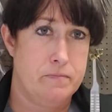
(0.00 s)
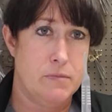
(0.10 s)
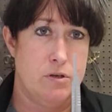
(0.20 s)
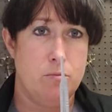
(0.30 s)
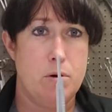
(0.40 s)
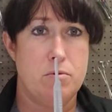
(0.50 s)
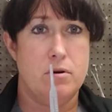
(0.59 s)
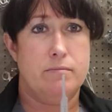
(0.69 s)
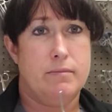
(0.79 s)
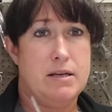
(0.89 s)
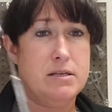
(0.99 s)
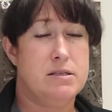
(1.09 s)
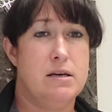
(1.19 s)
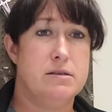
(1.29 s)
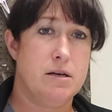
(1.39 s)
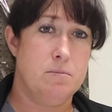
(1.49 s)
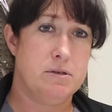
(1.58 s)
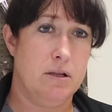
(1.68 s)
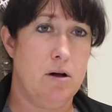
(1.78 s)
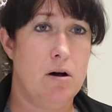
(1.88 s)
So remember, I did say this comes
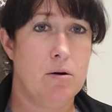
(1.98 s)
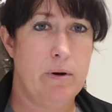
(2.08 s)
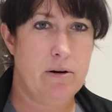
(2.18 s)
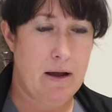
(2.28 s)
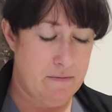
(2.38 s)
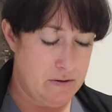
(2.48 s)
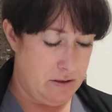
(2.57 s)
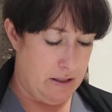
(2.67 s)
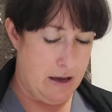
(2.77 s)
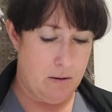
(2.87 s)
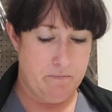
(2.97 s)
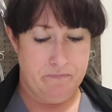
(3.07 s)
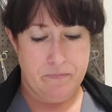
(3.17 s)
in a long. We don't have it in the lab.